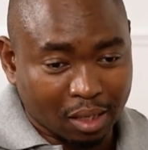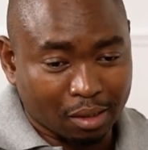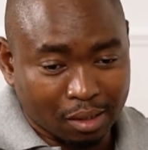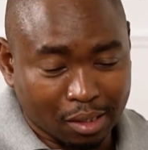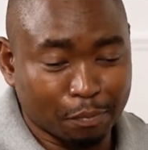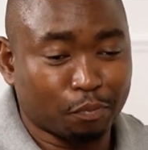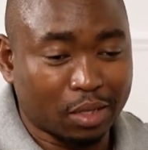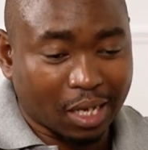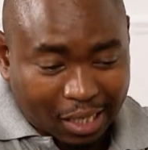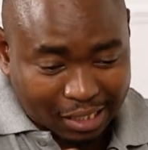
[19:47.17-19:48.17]

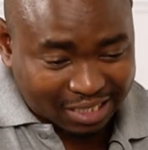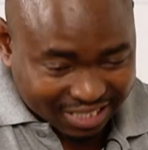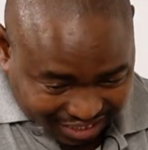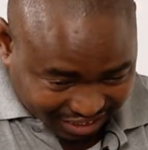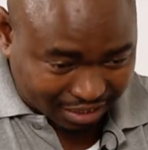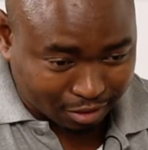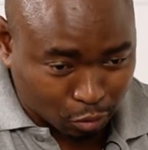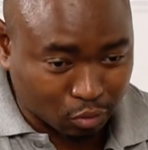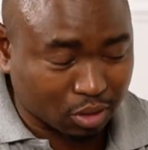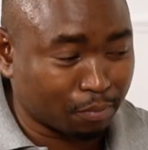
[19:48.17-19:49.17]
the ANC?
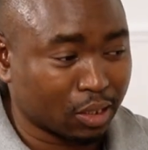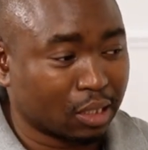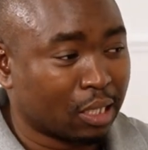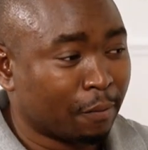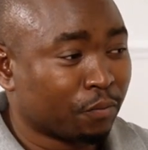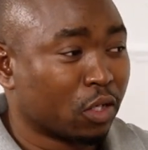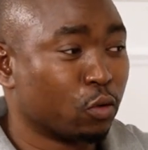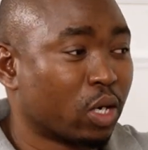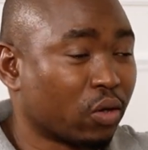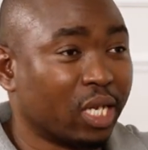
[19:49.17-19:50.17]
Because, I mean,
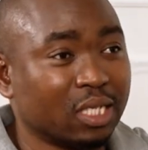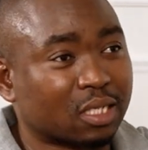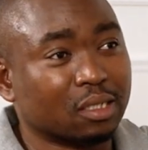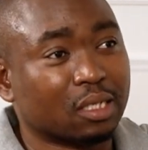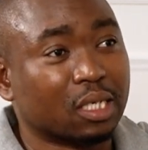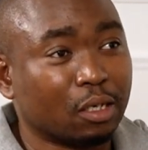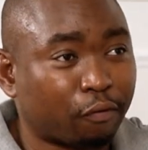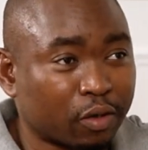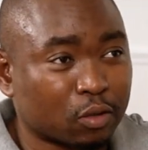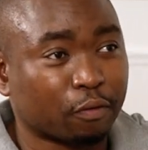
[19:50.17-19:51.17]
you are relating that
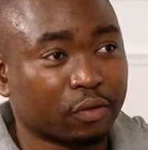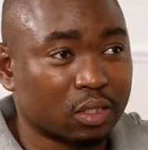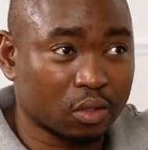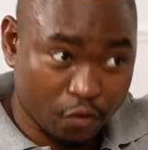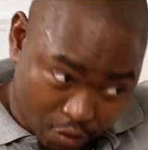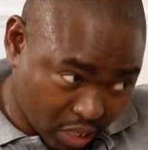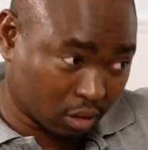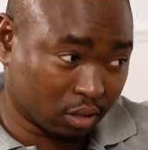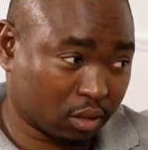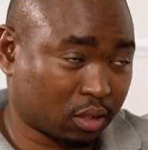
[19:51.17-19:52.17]
influx of
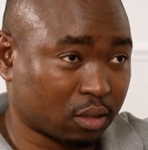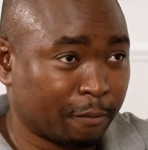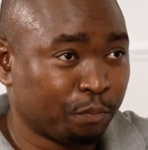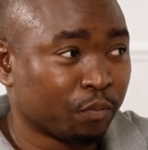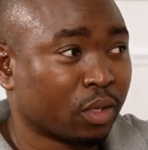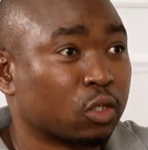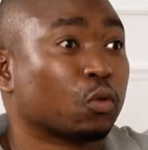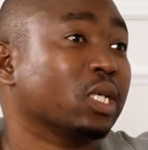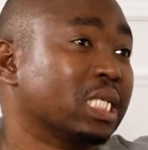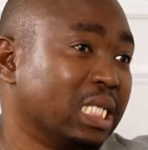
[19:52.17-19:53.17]
Israelists to
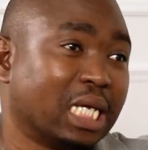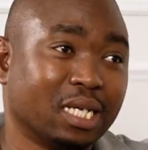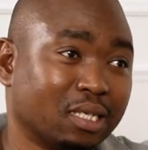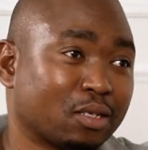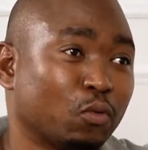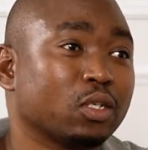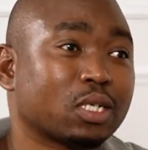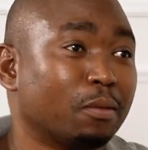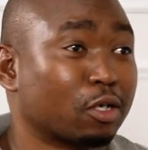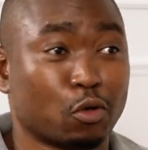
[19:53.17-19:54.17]
the DA, which
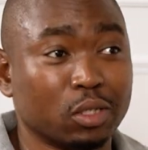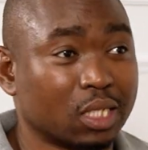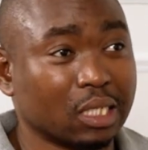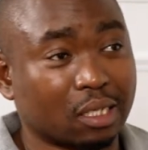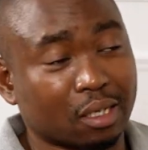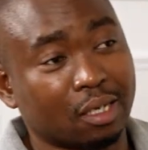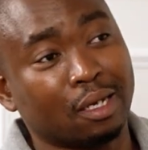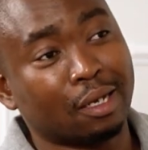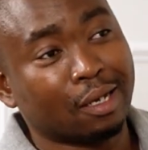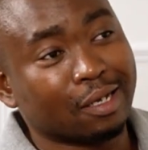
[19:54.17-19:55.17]
I don't think
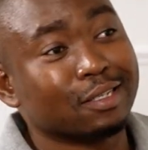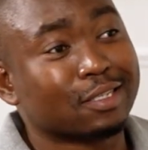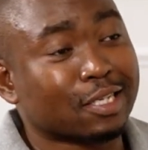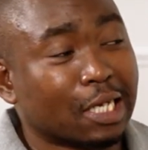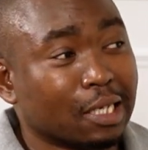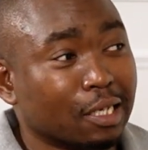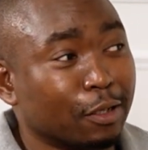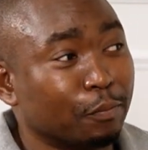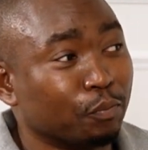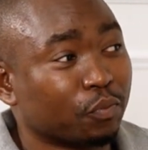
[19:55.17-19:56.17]
it's
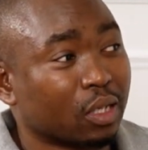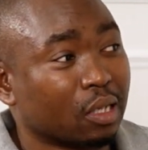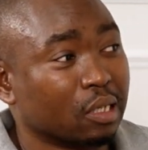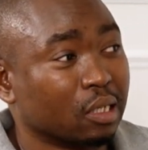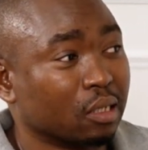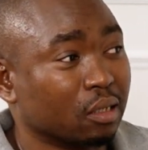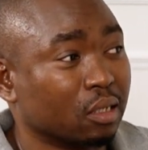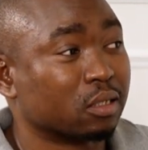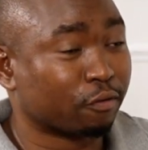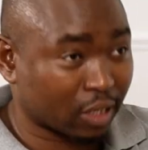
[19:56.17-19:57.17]

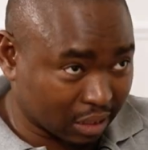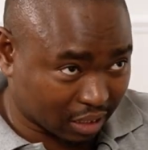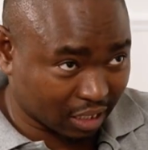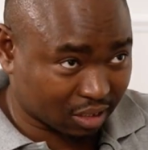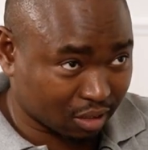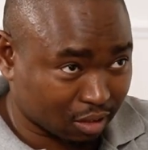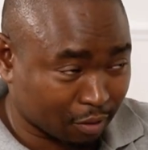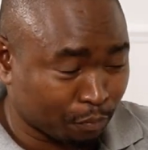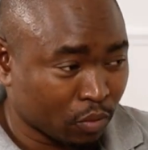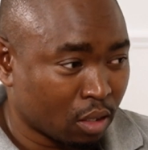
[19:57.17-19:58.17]
validated.
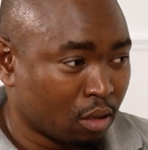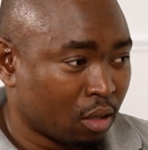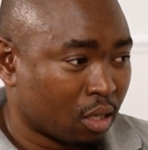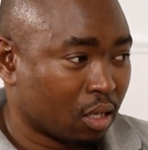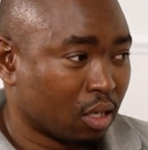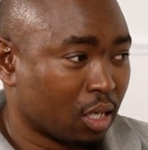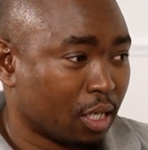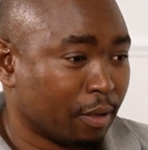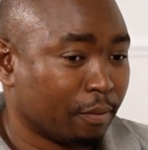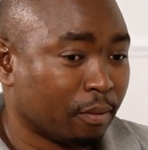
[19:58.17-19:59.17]

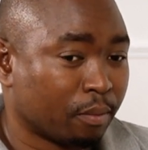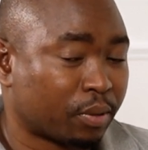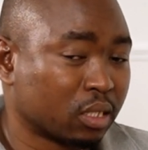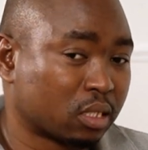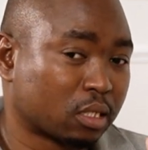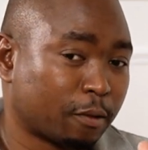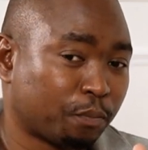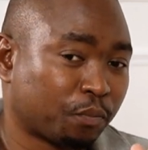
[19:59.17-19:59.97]
But